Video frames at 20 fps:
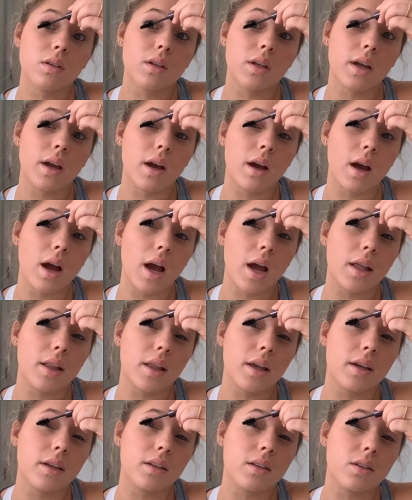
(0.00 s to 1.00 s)
yeah, I
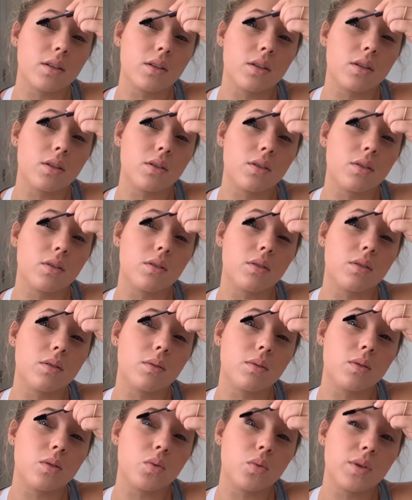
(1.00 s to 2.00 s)
like to
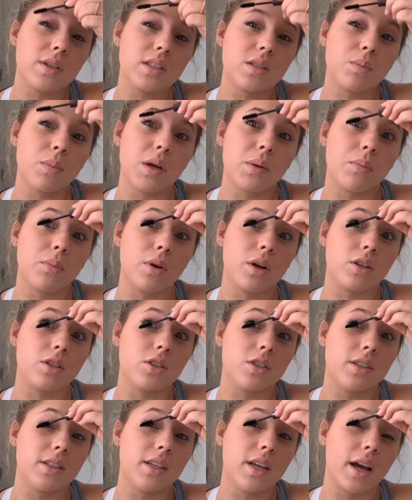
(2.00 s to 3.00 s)
twist my brush
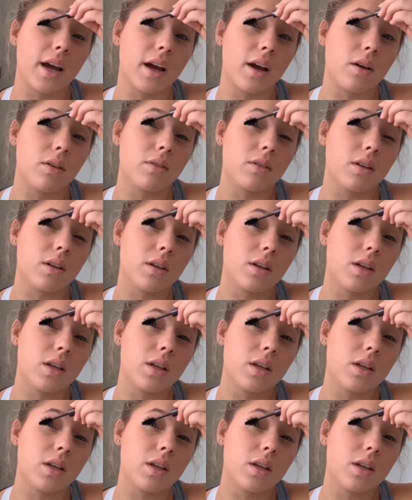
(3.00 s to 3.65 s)
down